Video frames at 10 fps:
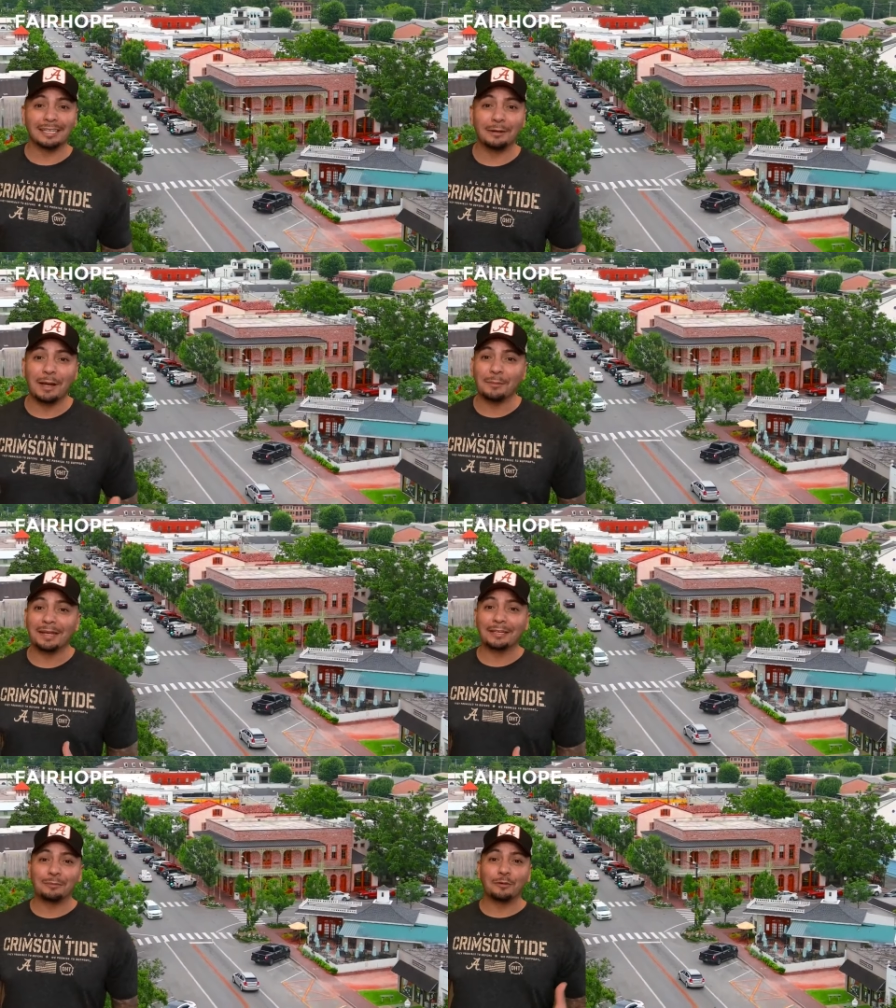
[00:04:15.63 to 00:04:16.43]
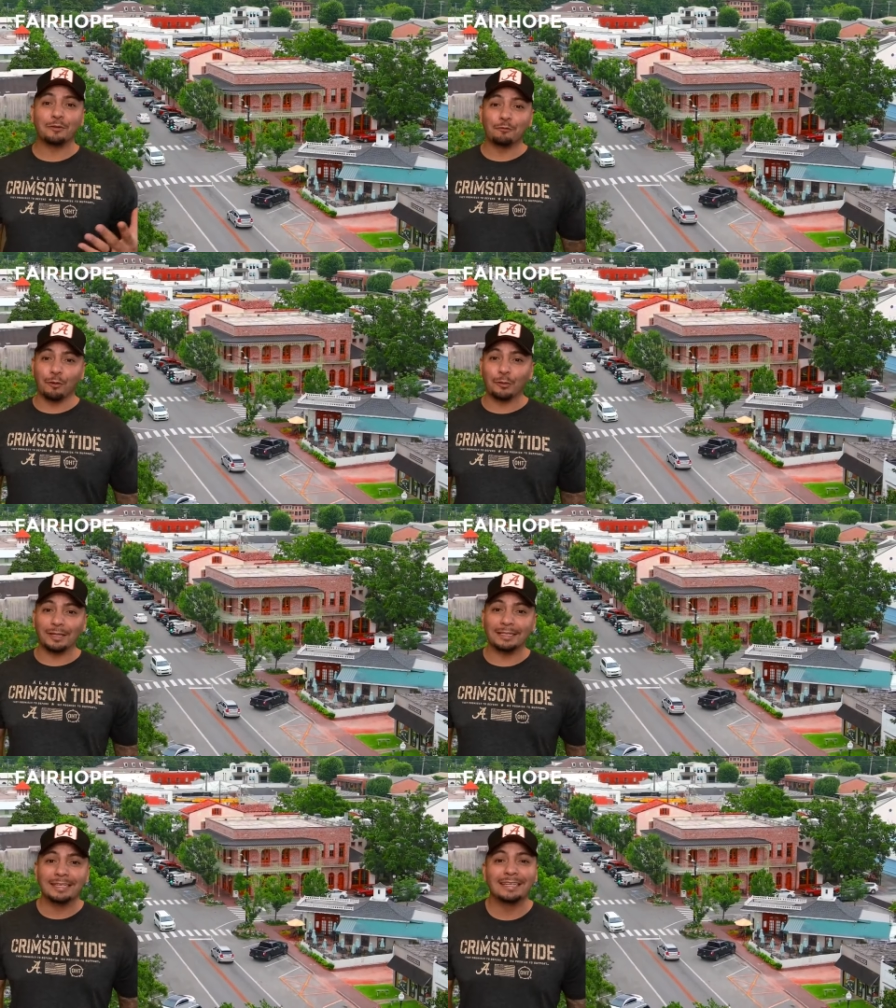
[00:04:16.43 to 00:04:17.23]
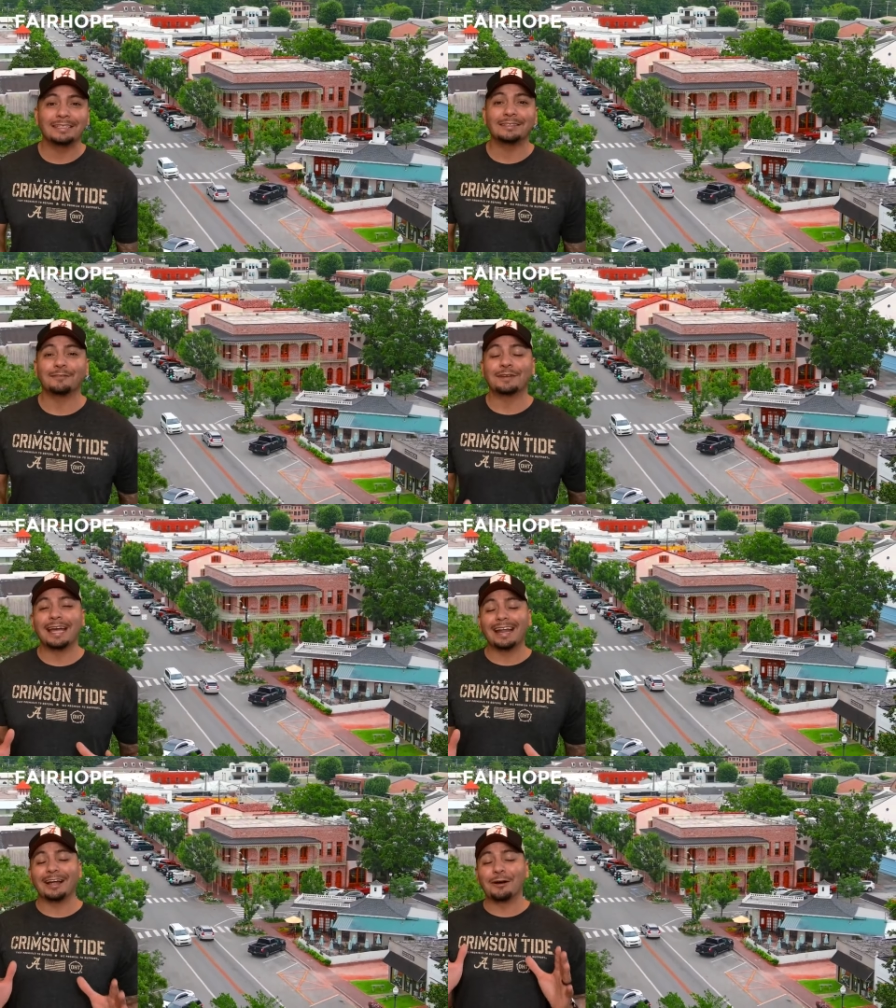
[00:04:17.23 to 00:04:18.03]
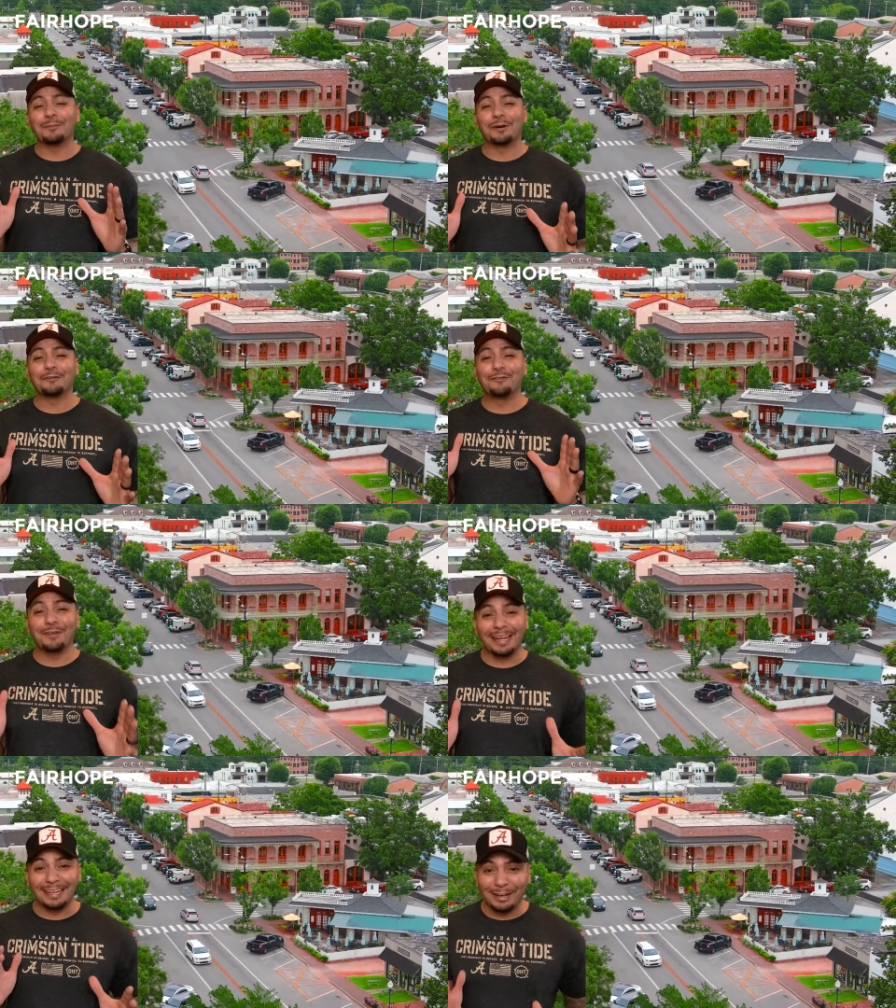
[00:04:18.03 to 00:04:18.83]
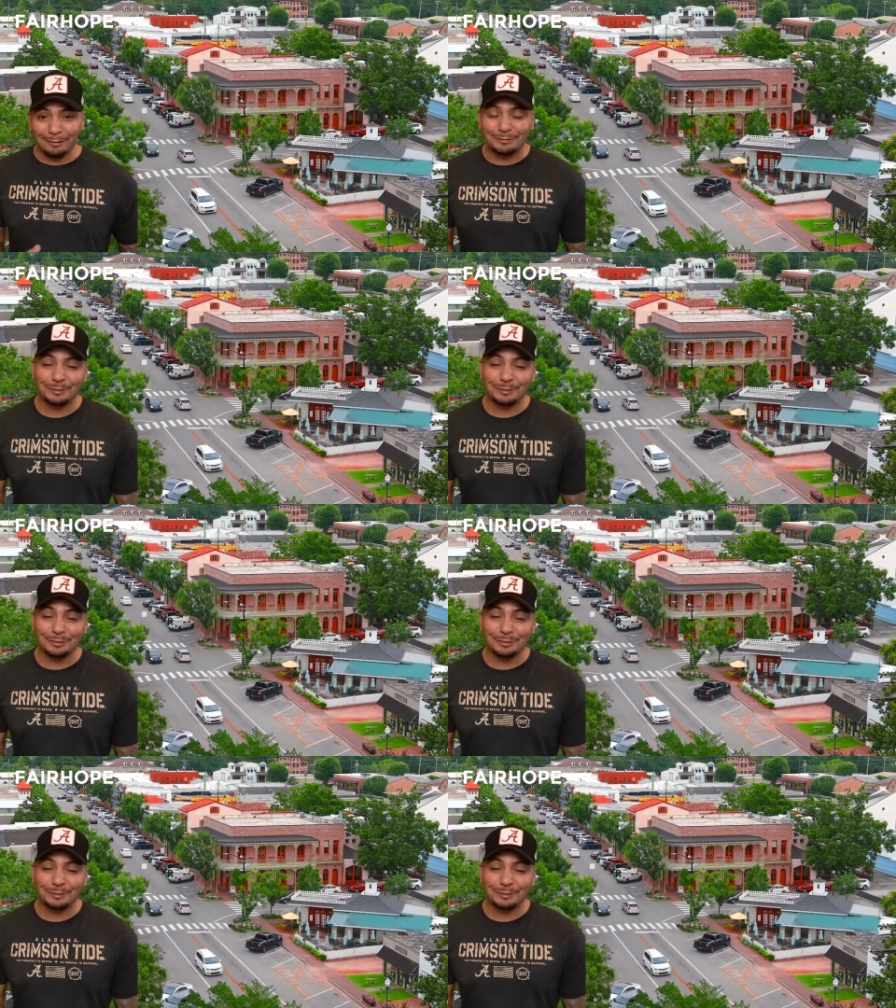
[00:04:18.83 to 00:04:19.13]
thinking about making a move to Foley, you've got a buffet of